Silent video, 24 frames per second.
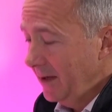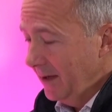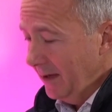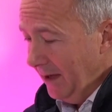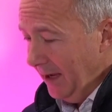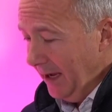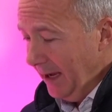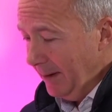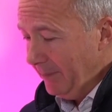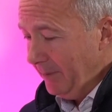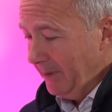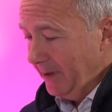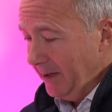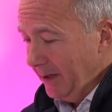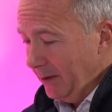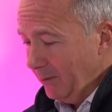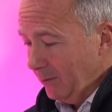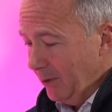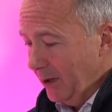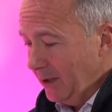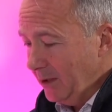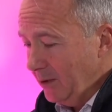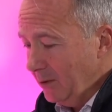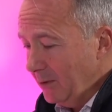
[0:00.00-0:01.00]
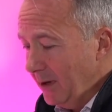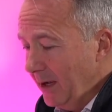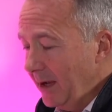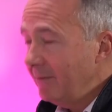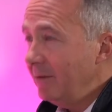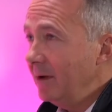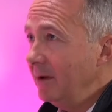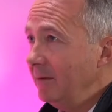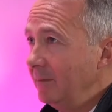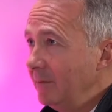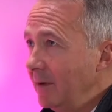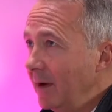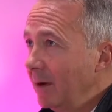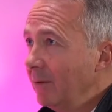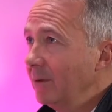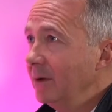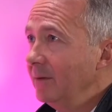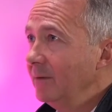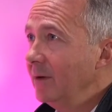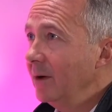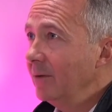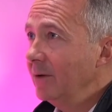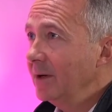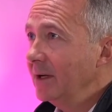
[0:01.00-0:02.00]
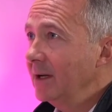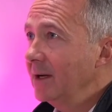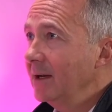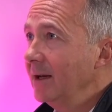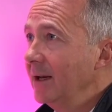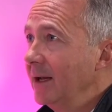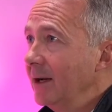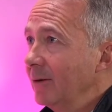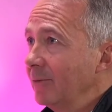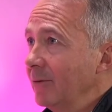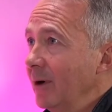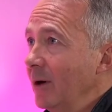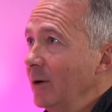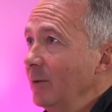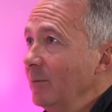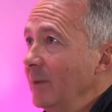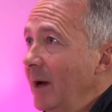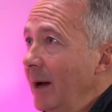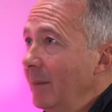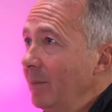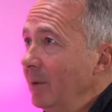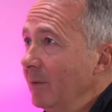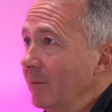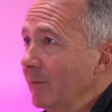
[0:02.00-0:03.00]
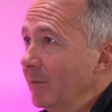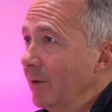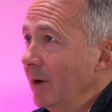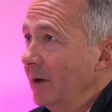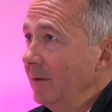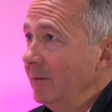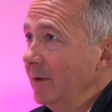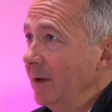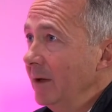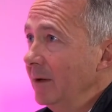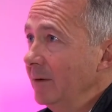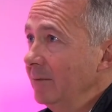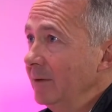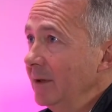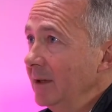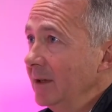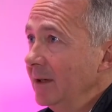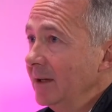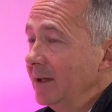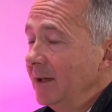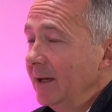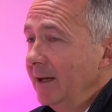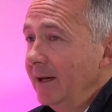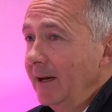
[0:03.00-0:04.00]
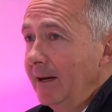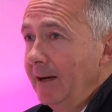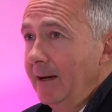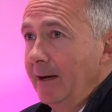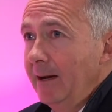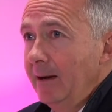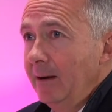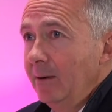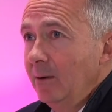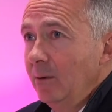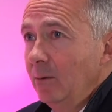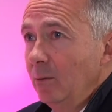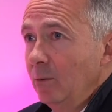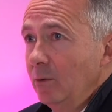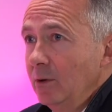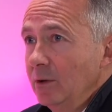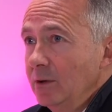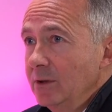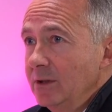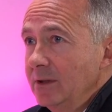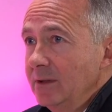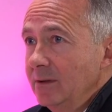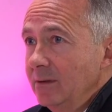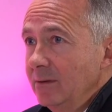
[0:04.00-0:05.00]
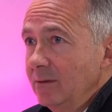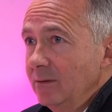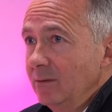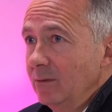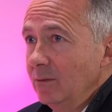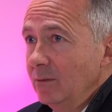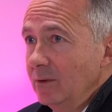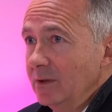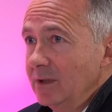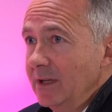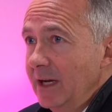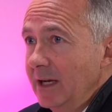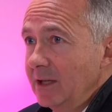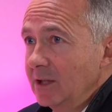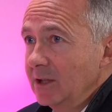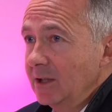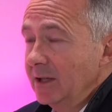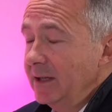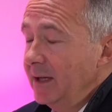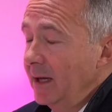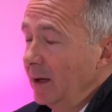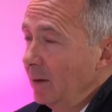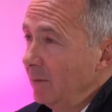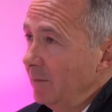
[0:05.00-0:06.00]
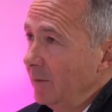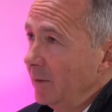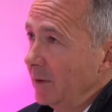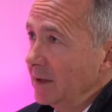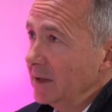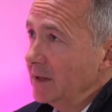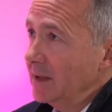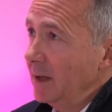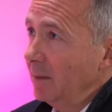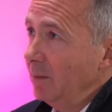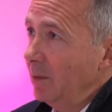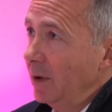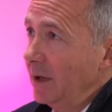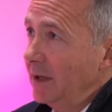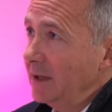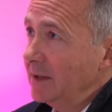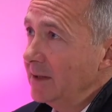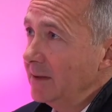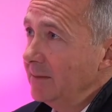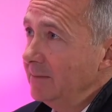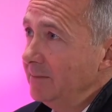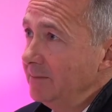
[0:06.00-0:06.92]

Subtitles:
happening when you have a very, very clear roadmap in front of you was actually helpful in some ways.